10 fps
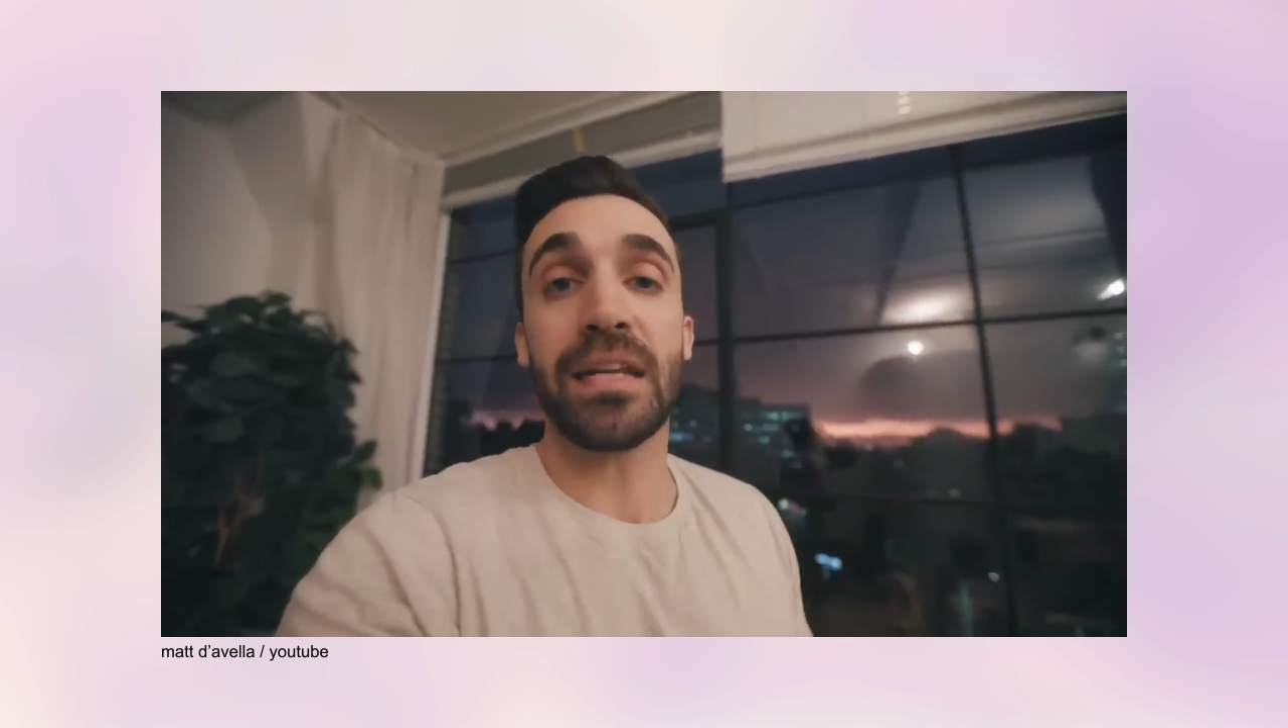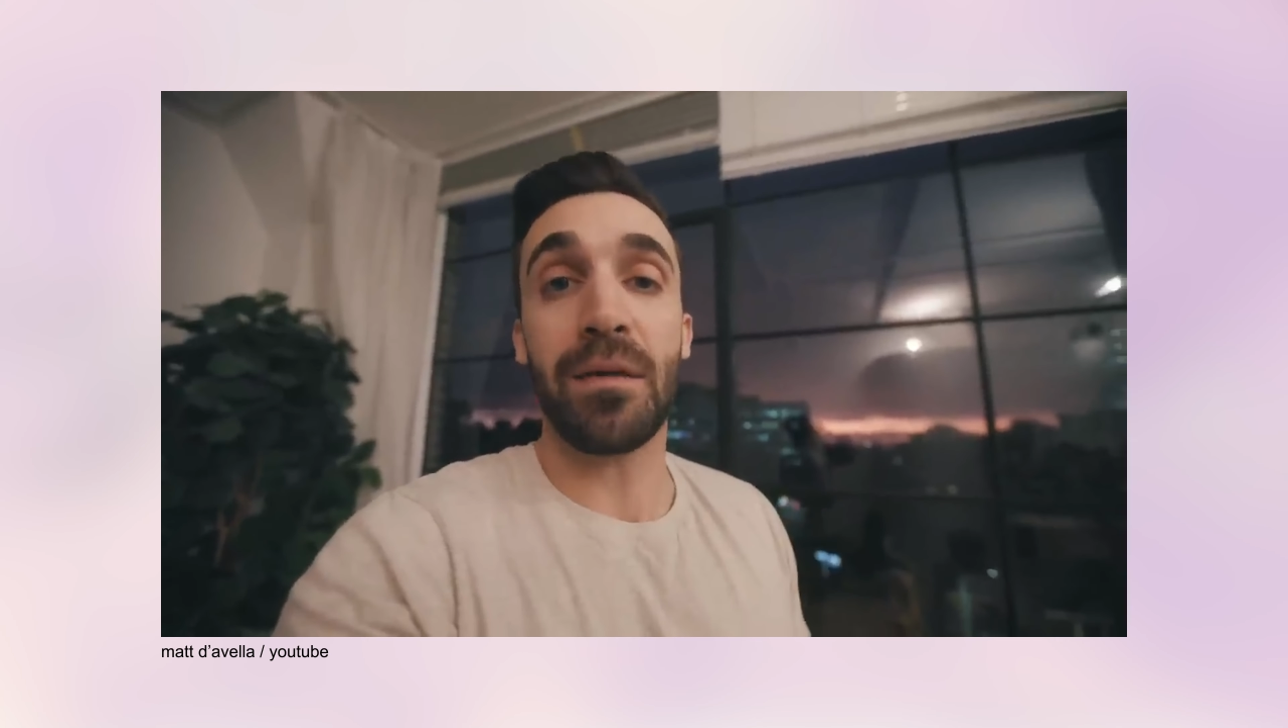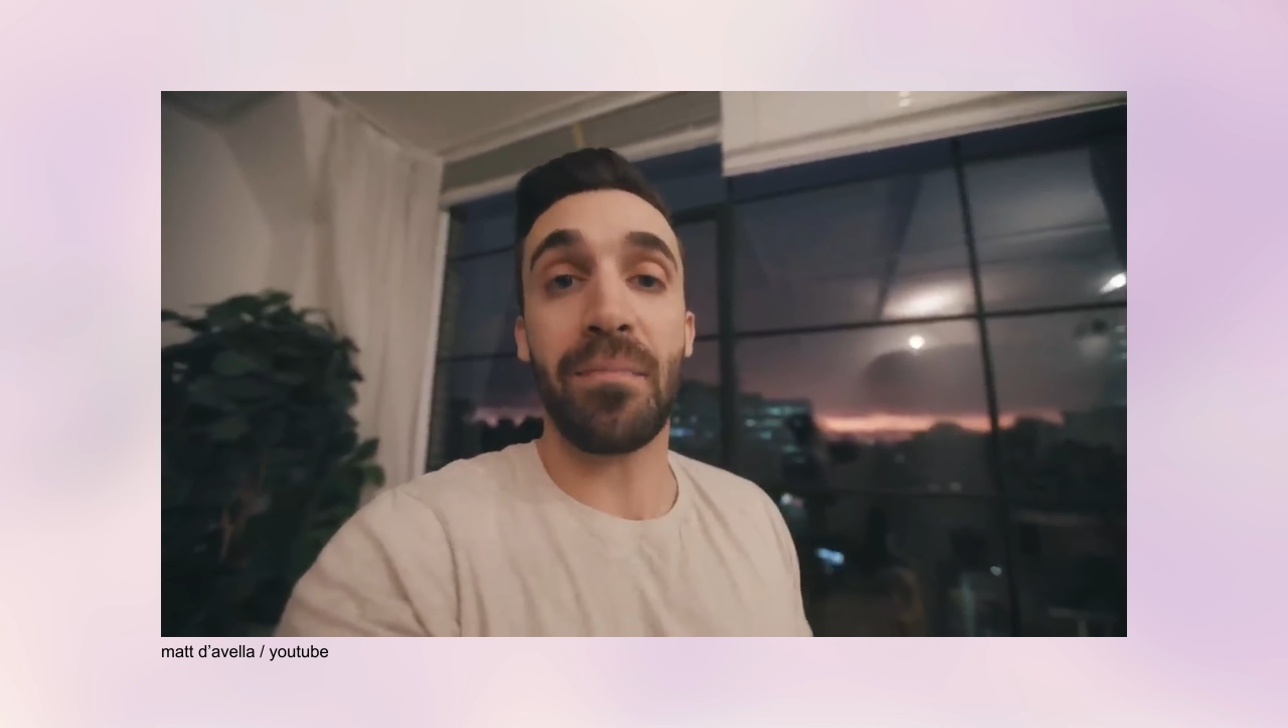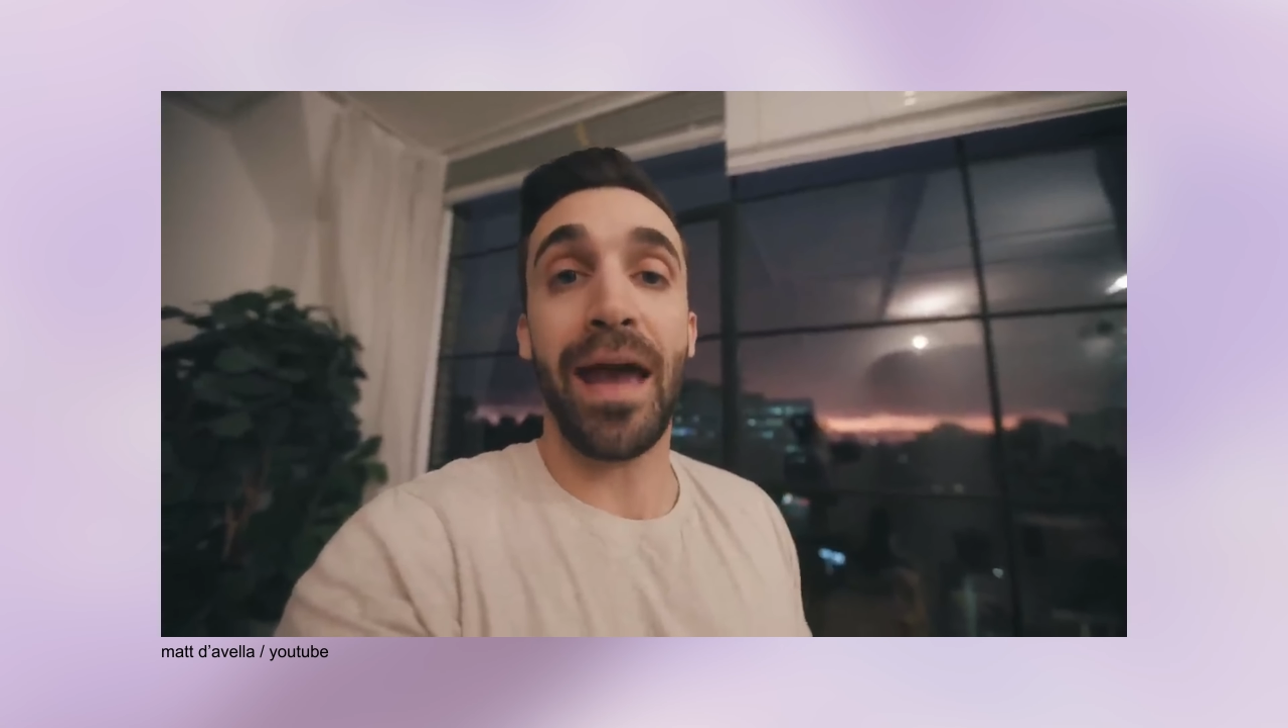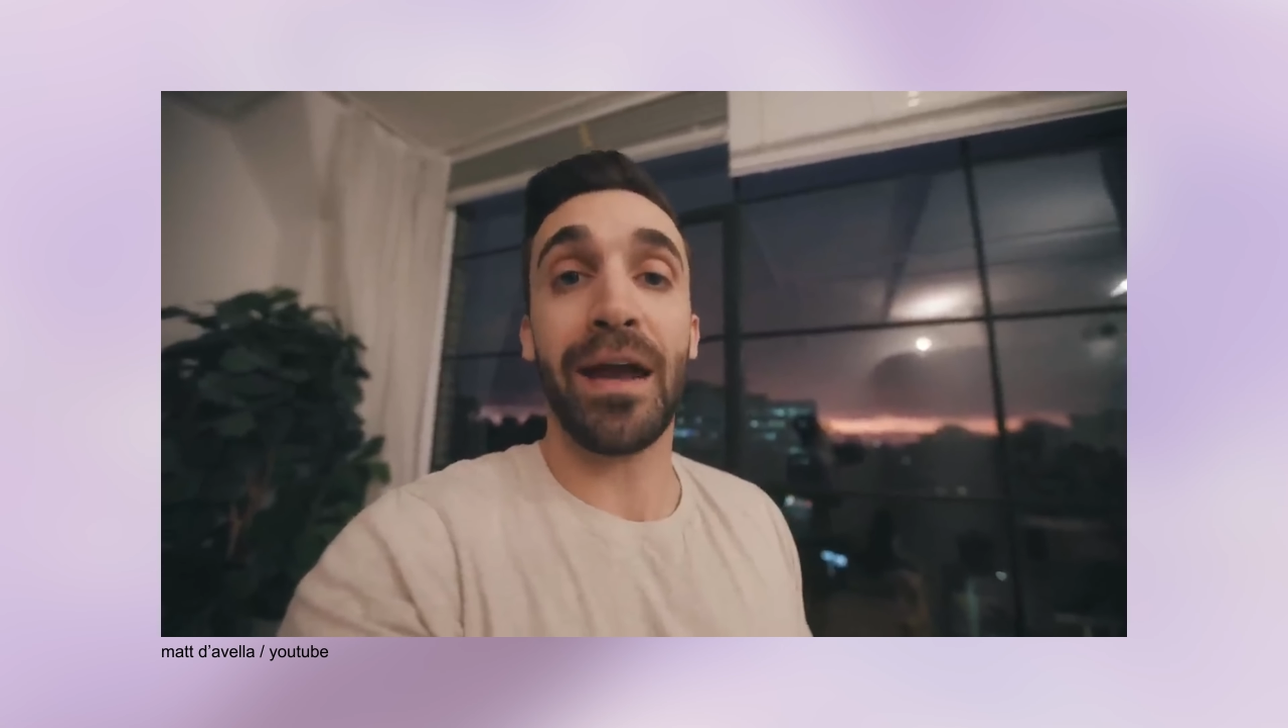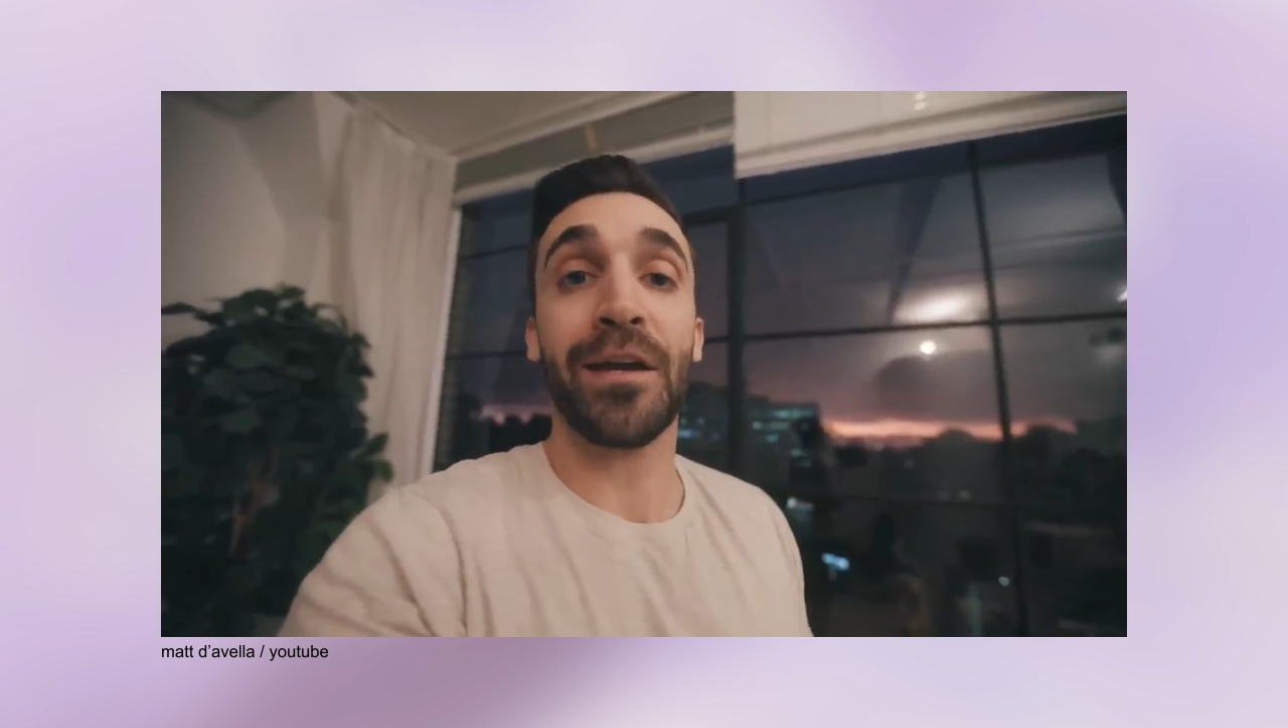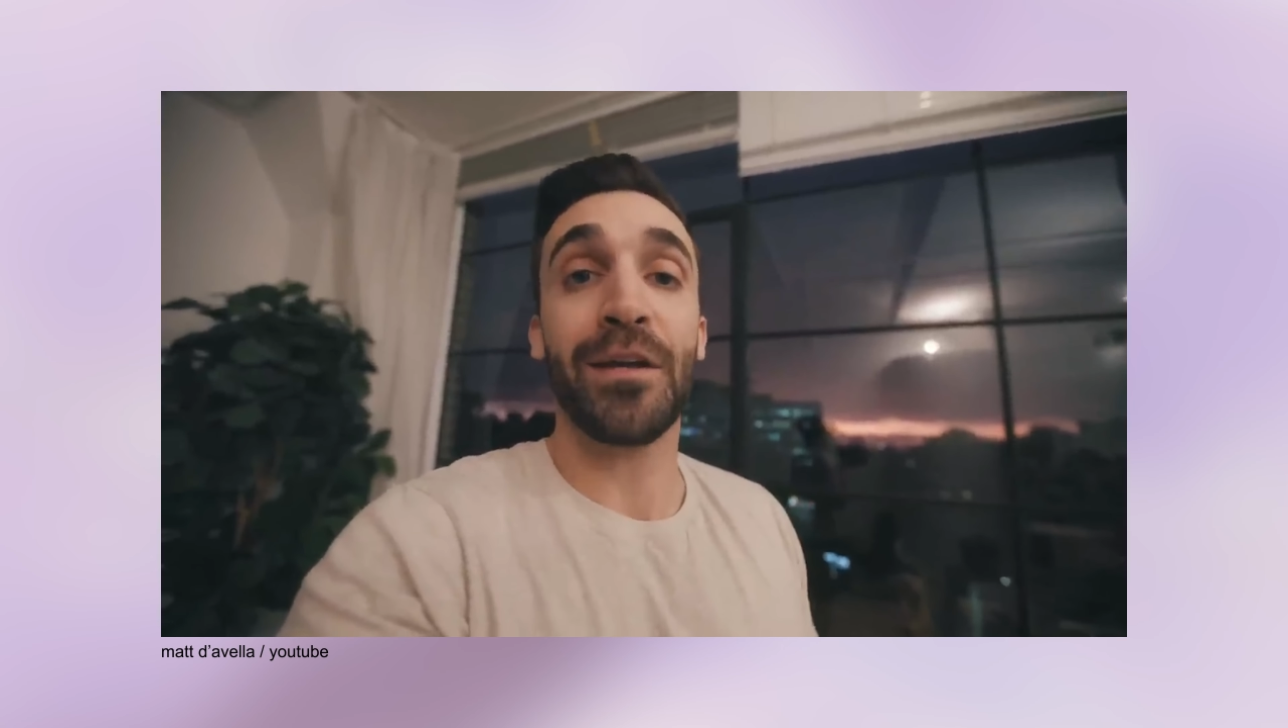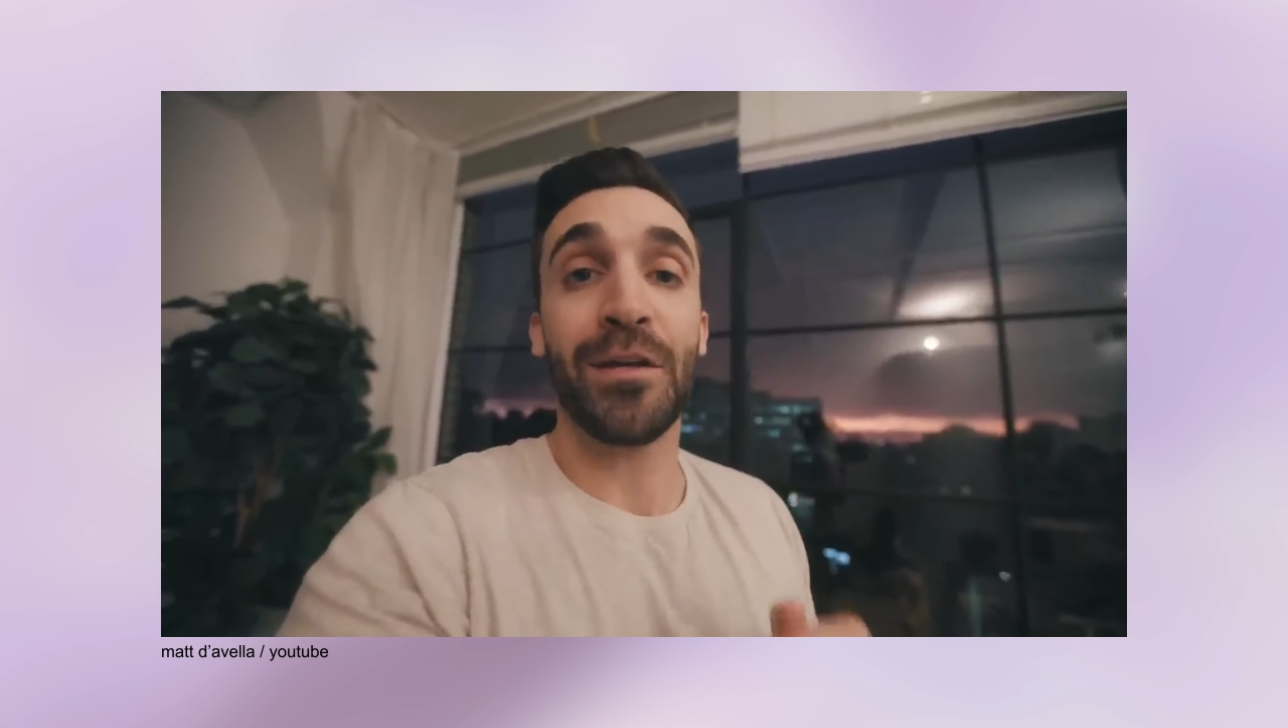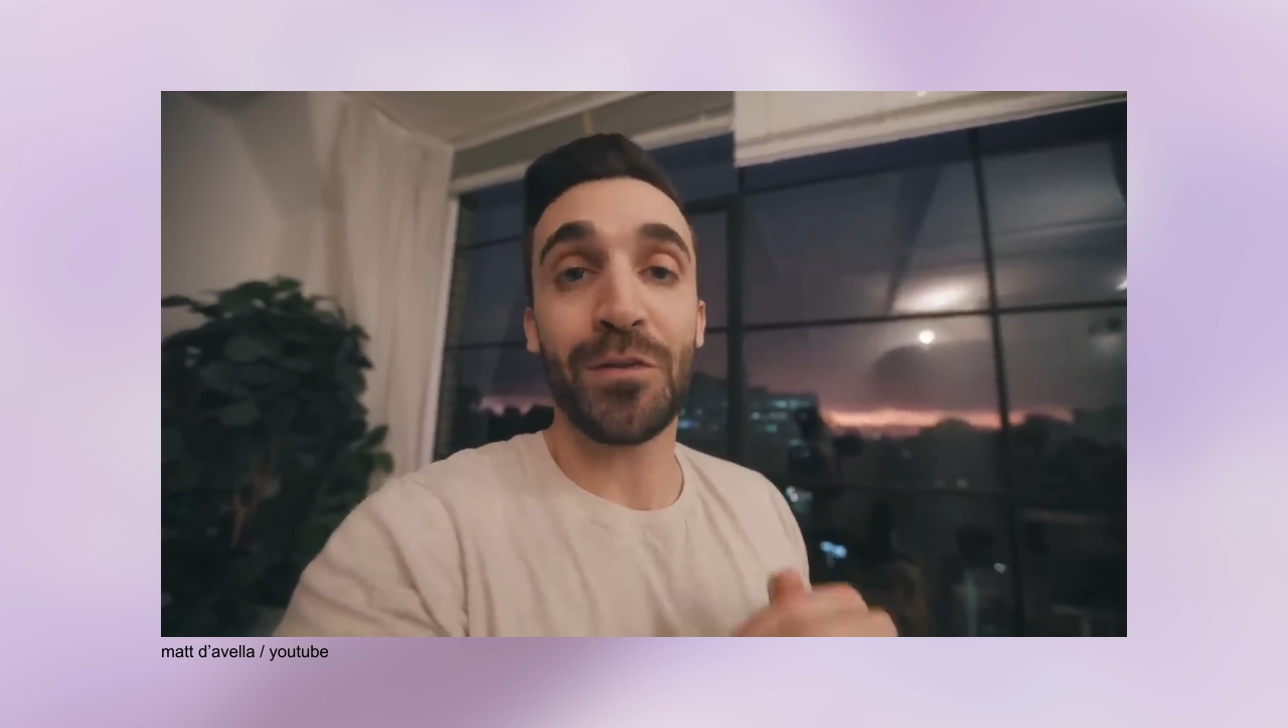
to get back